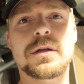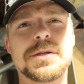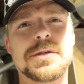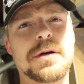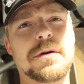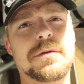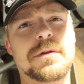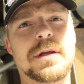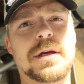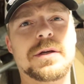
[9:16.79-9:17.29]
Make
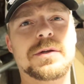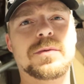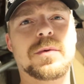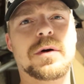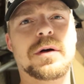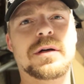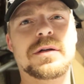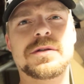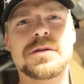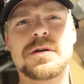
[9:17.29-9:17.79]
sure everything's
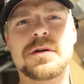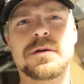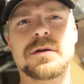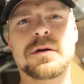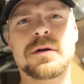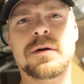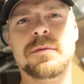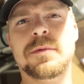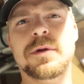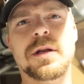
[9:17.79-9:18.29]
working,
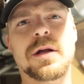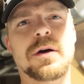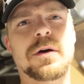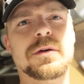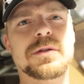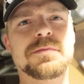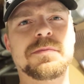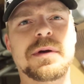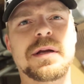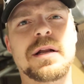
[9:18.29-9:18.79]
sure, you know,
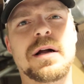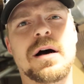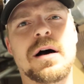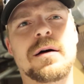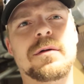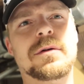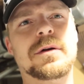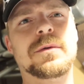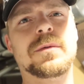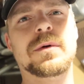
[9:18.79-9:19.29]

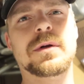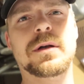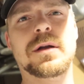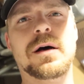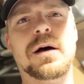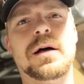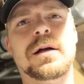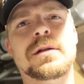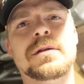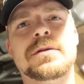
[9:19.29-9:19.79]
speedometer or
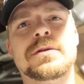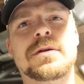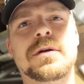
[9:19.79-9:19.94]
whatnot.